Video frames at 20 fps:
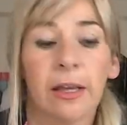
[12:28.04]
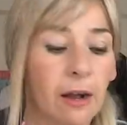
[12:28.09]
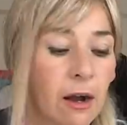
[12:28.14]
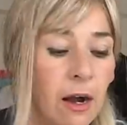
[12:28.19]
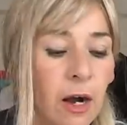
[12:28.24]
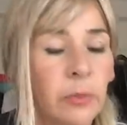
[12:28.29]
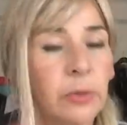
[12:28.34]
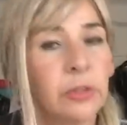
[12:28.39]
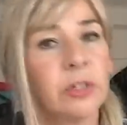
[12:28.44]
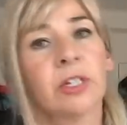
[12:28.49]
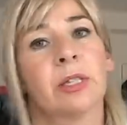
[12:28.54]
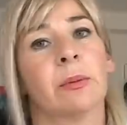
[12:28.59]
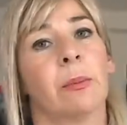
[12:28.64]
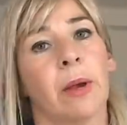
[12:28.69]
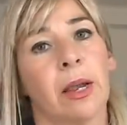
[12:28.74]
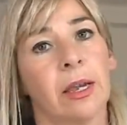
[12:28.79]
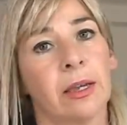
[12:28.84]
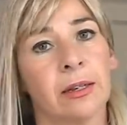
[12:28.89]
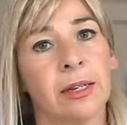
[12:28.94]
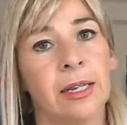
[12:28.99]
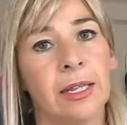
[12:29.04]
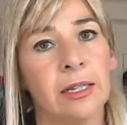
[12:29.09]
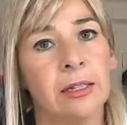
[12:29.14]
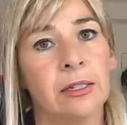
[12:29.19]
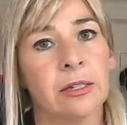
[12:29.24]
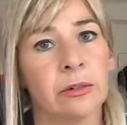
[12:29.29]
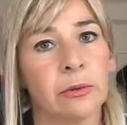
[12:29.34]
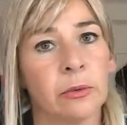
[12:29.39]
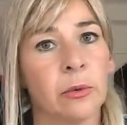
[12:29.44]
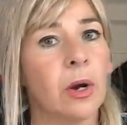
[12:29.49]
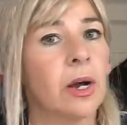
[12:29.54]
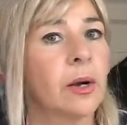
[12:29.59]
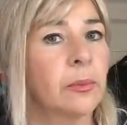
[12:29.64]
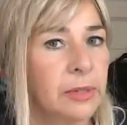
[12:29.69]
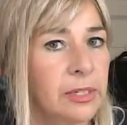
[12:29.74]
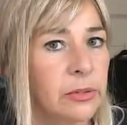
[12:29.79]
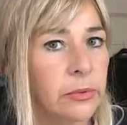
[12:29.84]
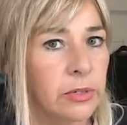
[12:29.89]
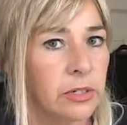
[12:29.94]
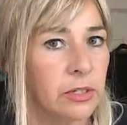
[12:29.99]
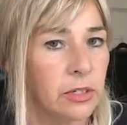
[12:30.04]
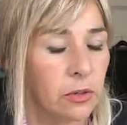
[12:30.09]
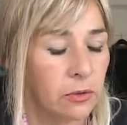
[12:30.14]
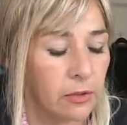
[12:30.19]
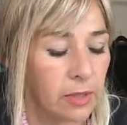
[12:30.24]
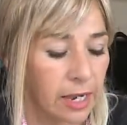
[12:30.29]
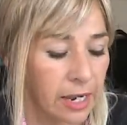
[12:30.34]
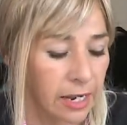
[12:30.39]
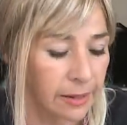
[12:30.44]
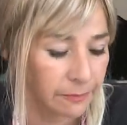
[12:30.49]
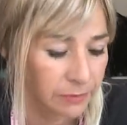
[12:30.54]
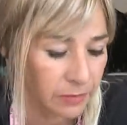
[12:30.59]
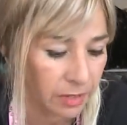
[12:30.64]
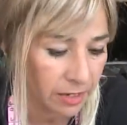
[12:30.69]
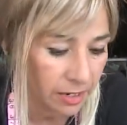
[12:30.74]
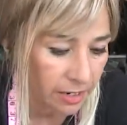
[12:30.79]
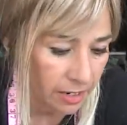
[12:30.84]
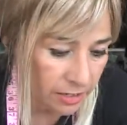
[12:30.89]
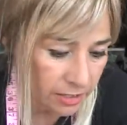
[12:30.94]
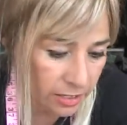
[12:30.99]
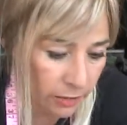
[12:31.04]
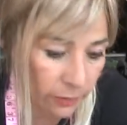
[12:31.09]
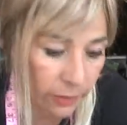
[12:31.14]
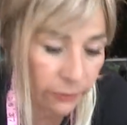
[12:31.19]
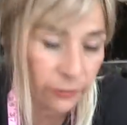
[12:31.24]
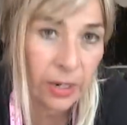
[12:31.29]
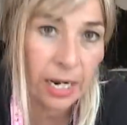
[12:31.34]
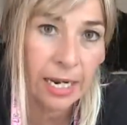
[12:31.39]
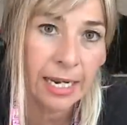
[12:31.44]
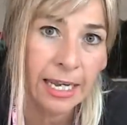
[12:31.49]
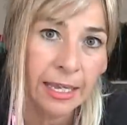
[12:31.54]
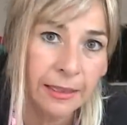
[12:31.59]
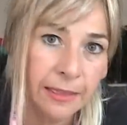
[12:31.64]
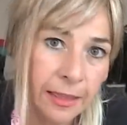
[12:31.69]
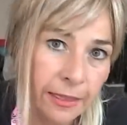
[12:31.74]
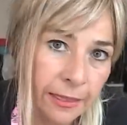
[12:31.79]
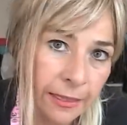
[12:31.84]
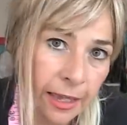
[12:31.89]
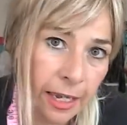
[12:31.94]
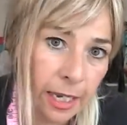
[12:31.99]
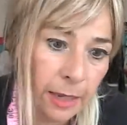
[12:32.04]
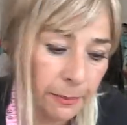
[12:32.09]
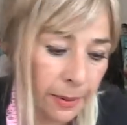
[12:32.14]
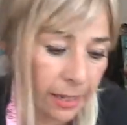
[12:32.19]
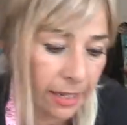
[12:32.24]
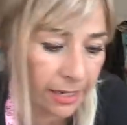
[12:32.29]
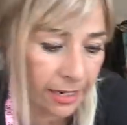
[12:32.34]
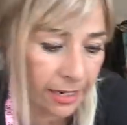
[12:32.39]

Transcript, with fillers: I oh, would just break a needle and we don't want to do that. So I've cleared the thick bit